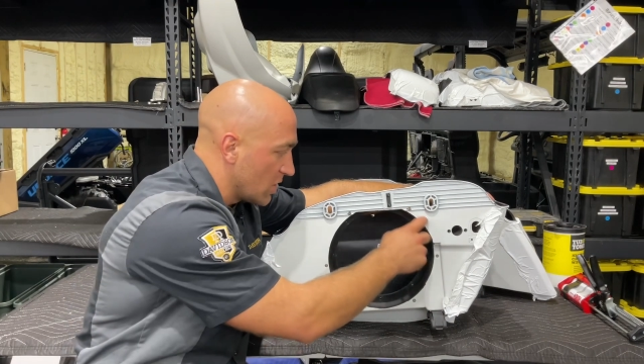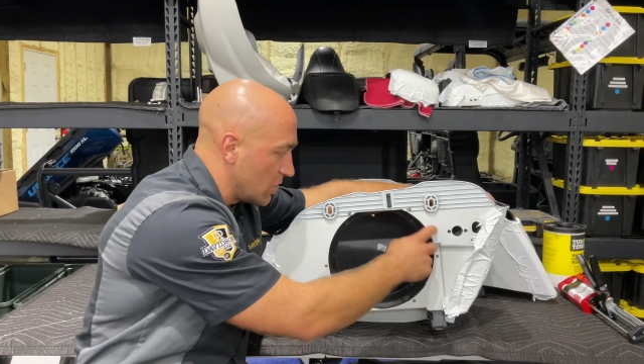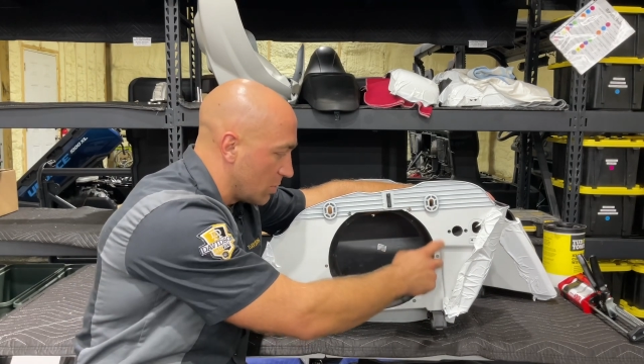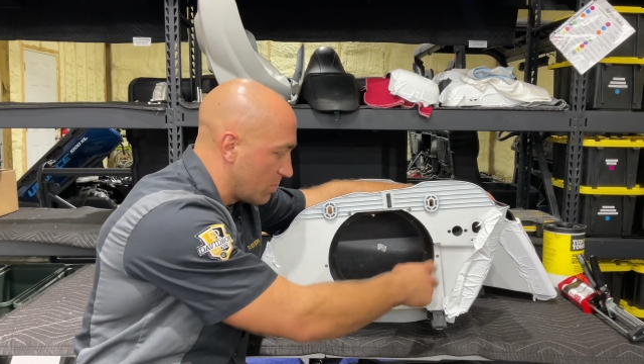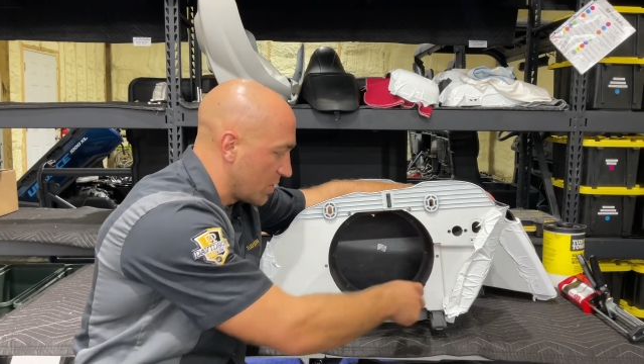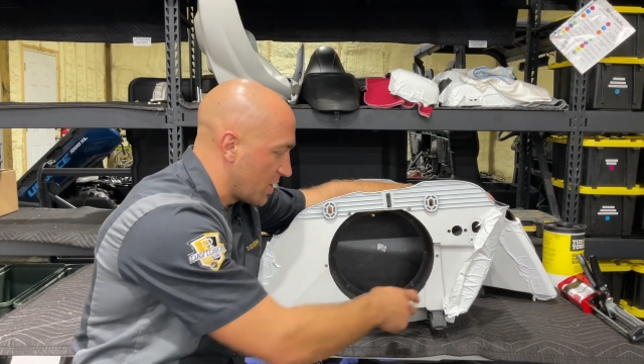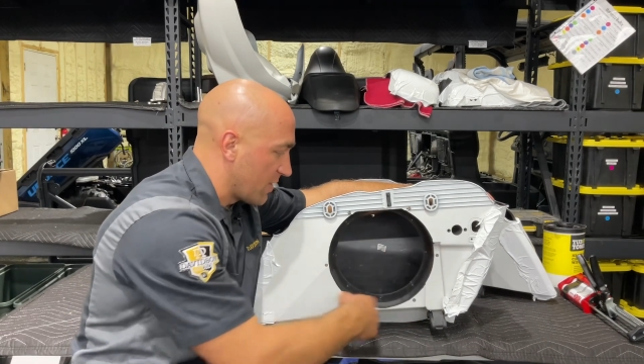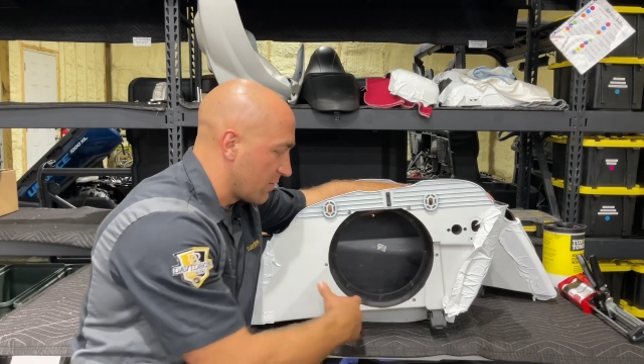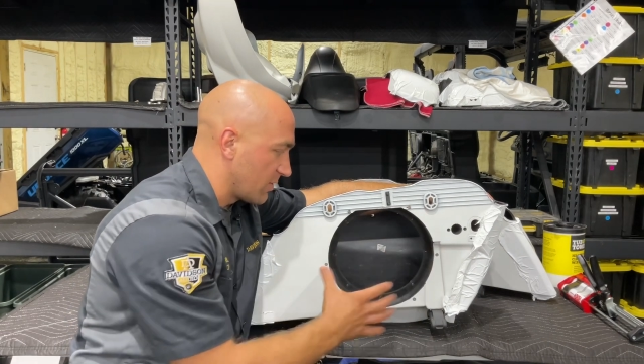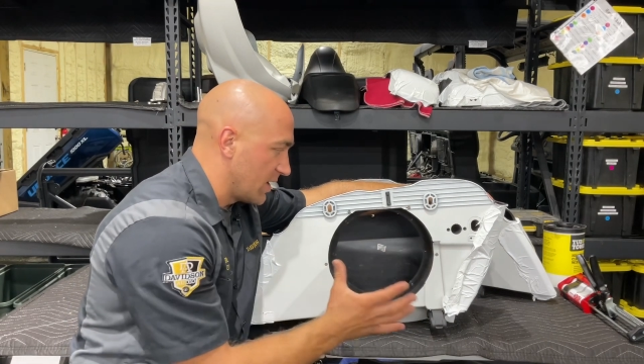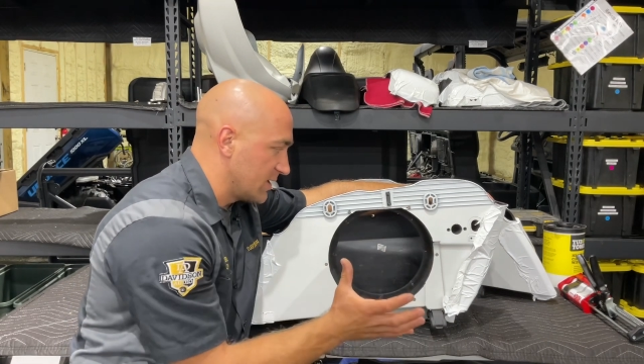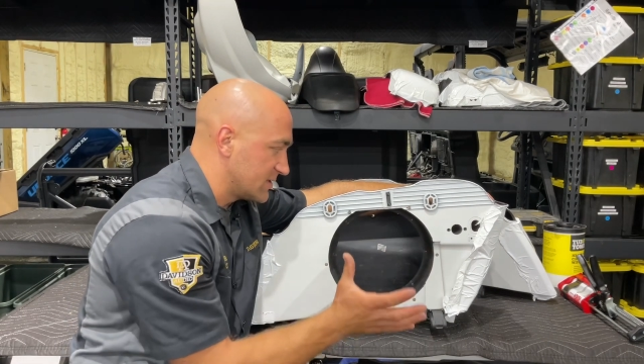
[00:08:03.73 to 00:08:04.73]
You can put it on the
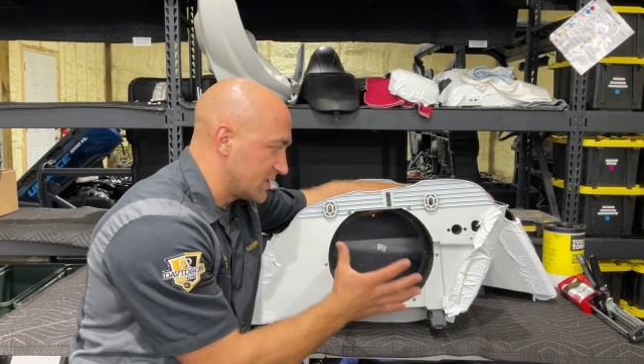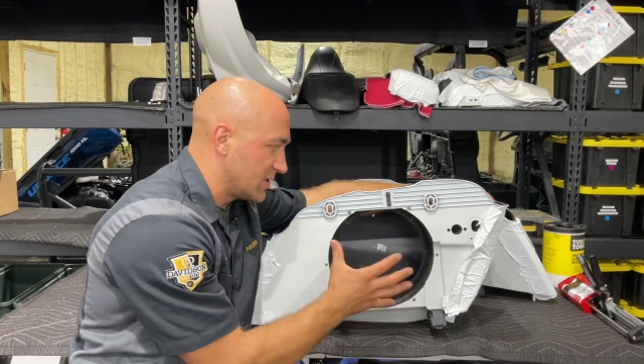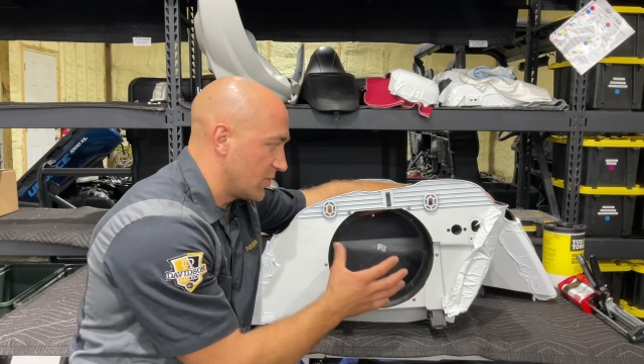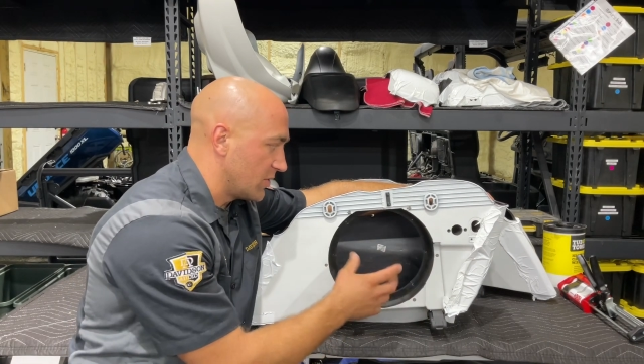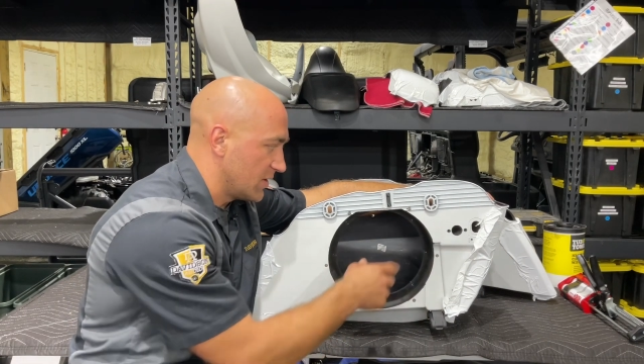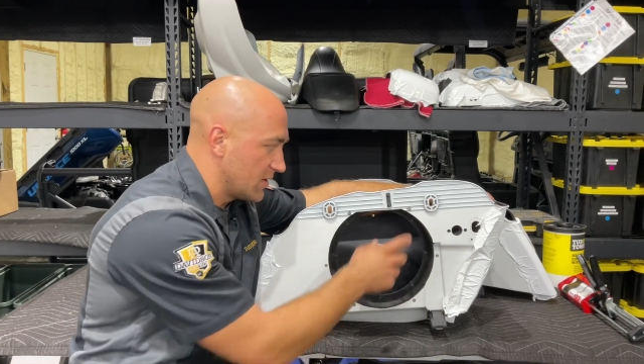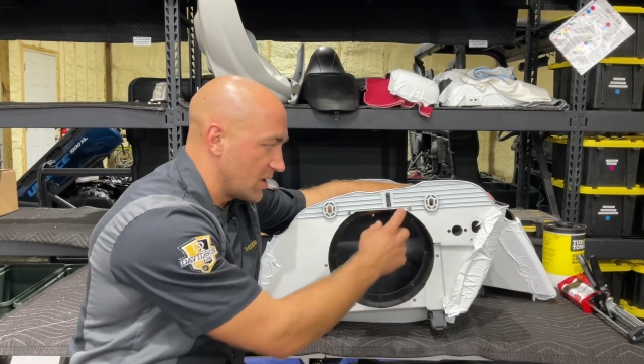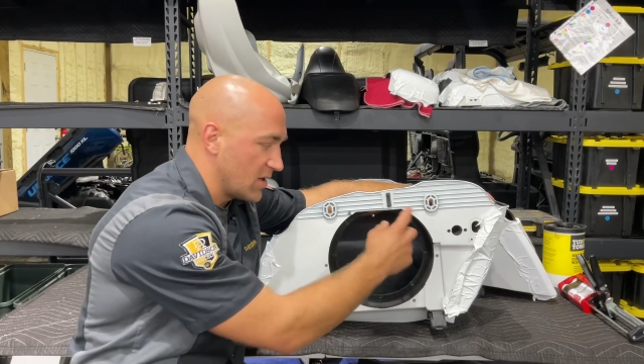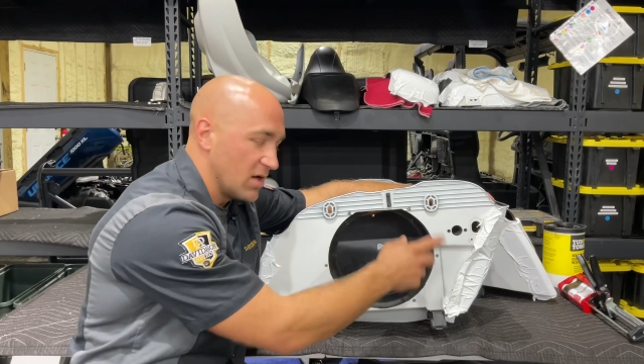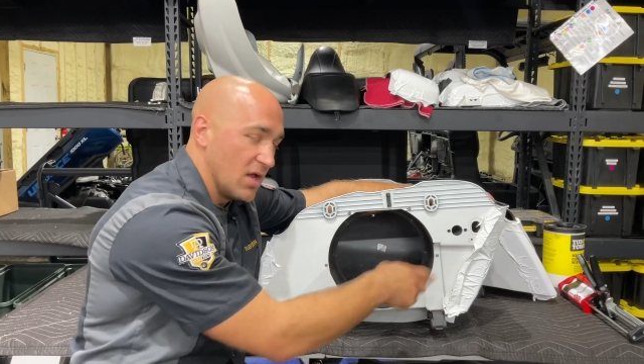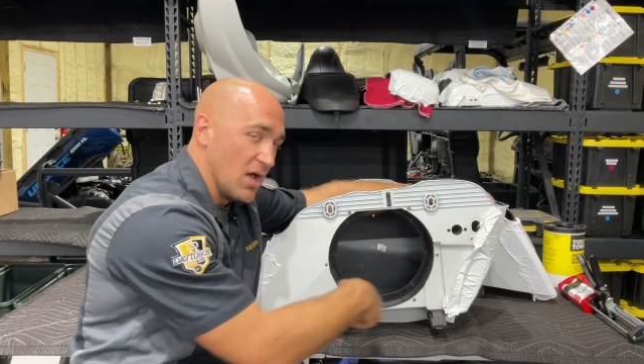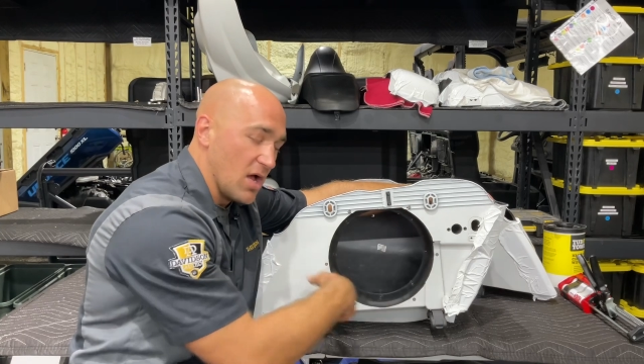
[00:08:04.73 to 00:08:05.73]
ring, secure it in there,
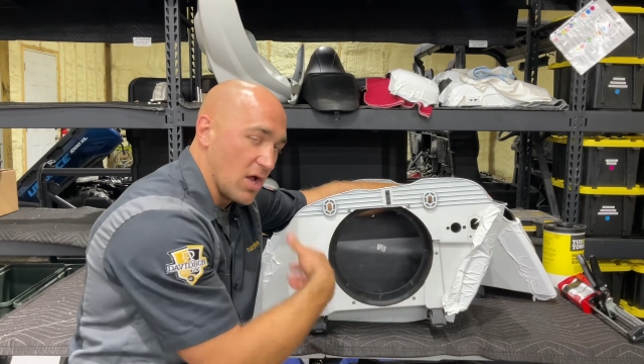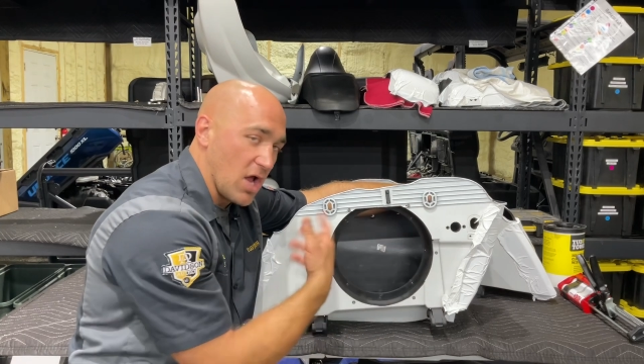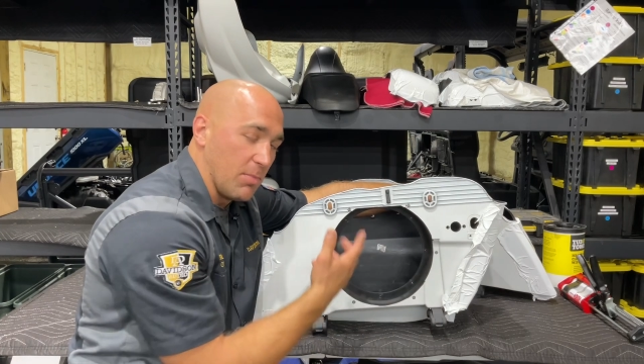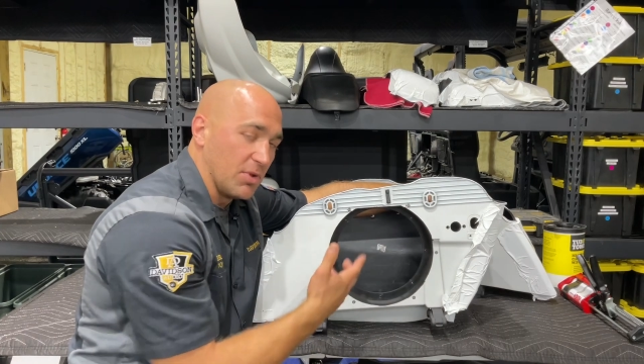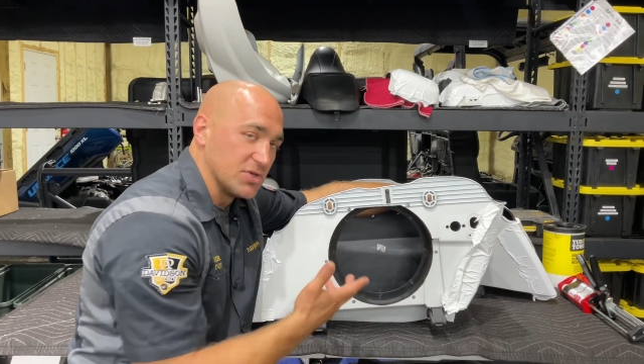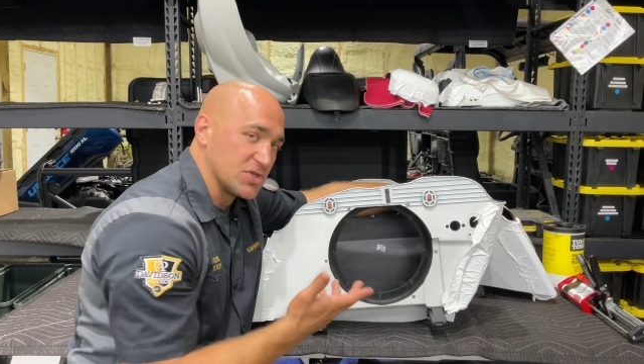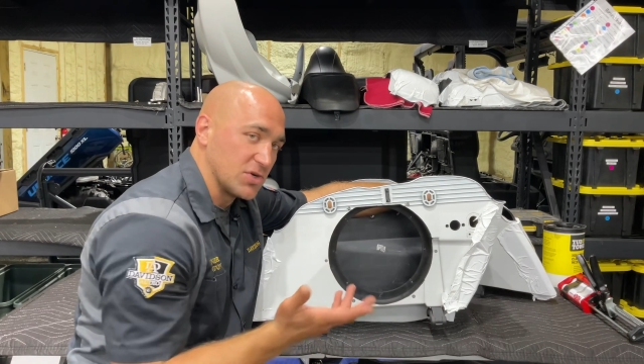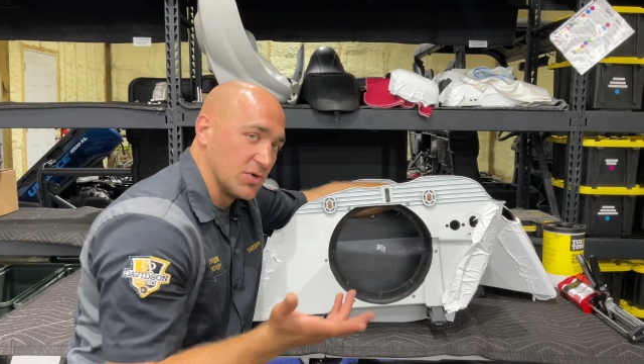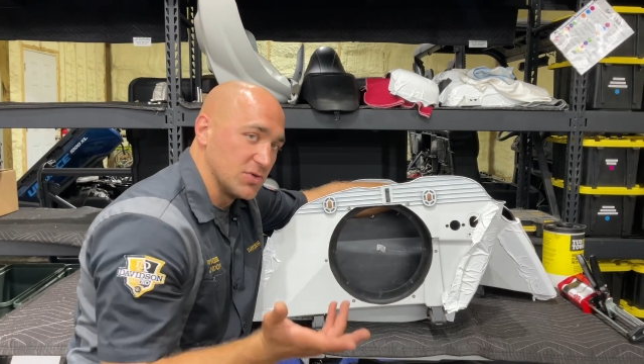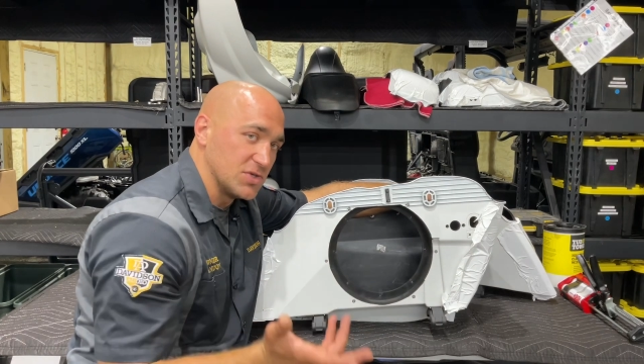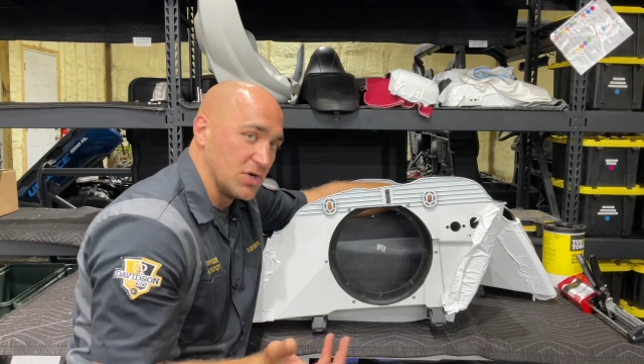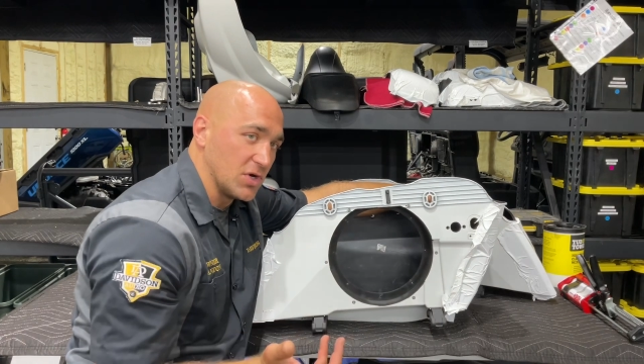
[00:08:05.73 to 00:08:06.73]
a couple of
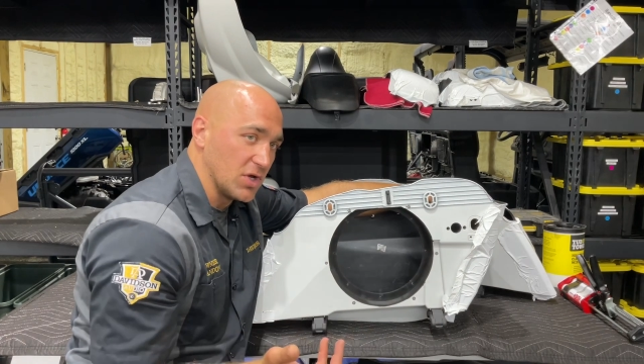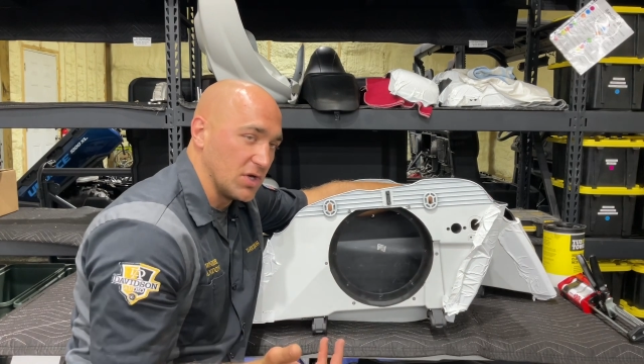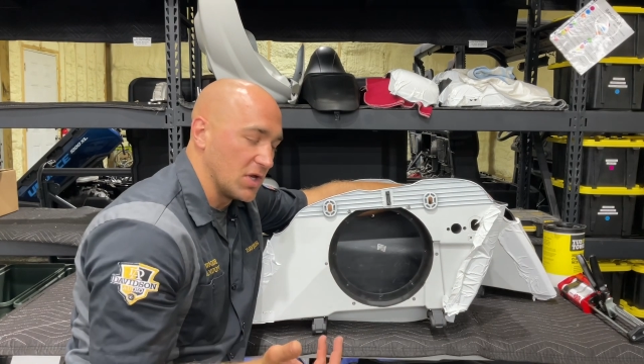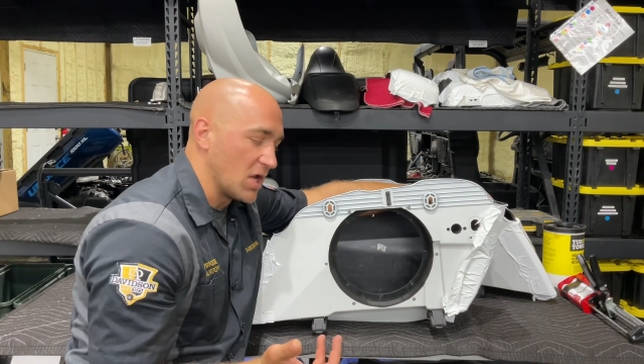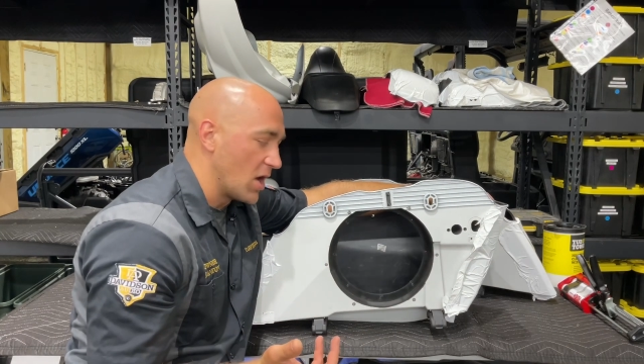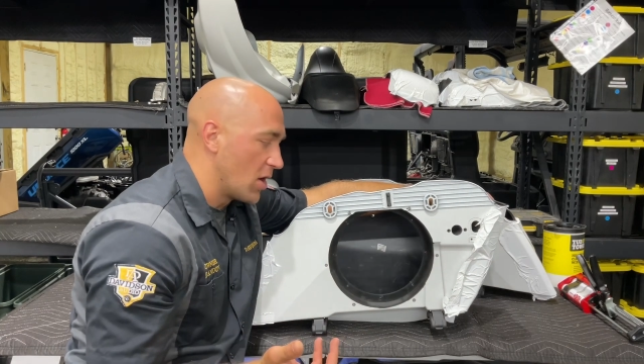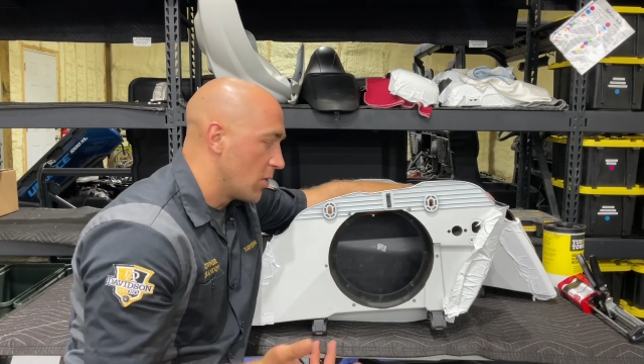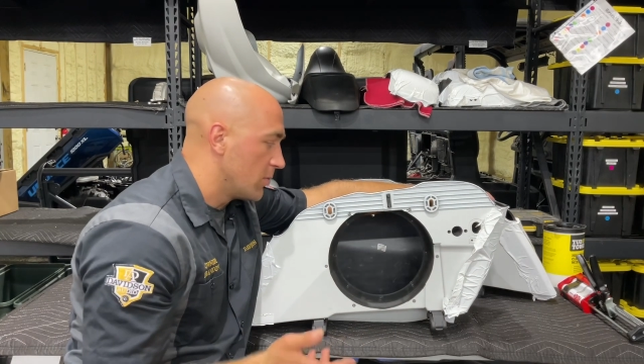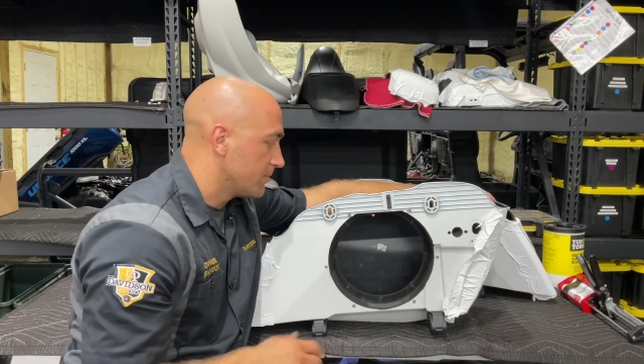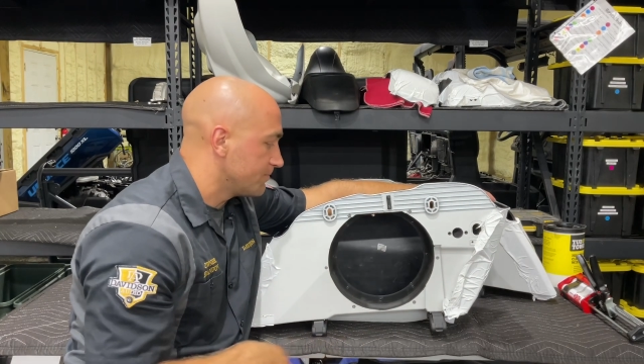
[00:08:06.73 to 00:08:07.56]
screws, and you're good to go.